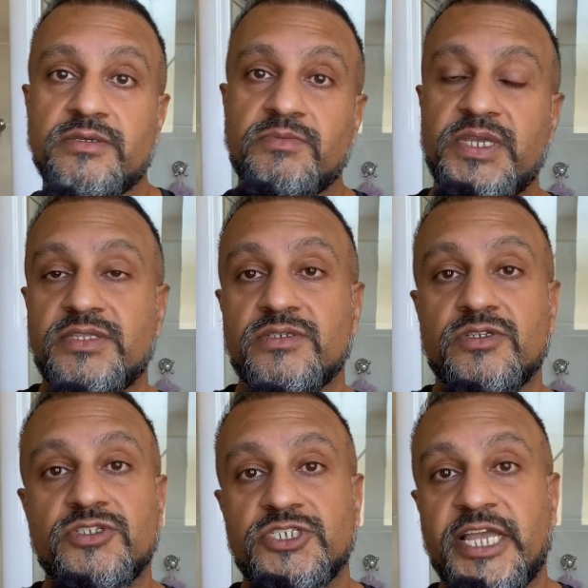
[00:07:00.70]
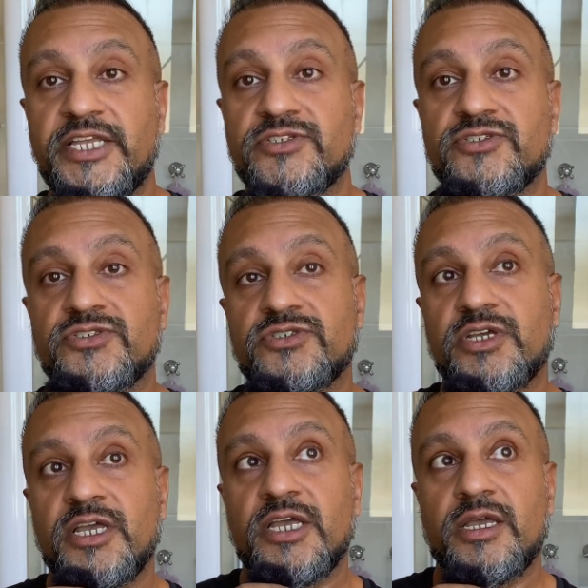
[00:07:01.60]
means to change
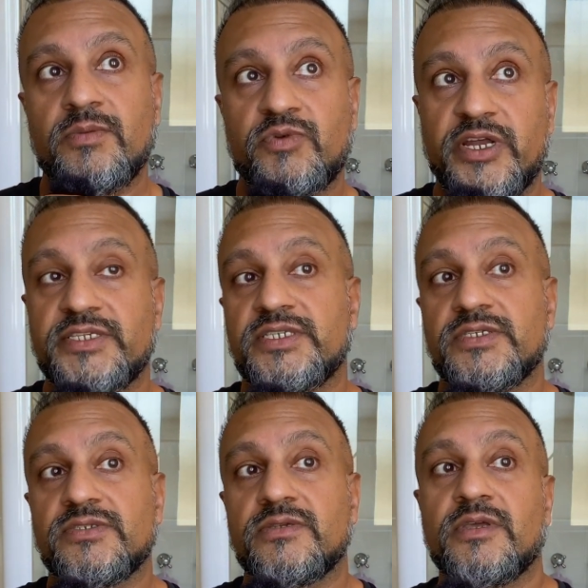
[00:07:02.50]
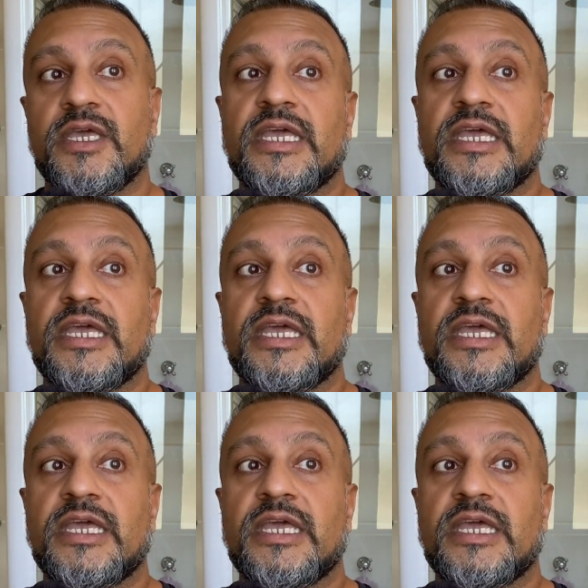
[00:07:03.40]
prices.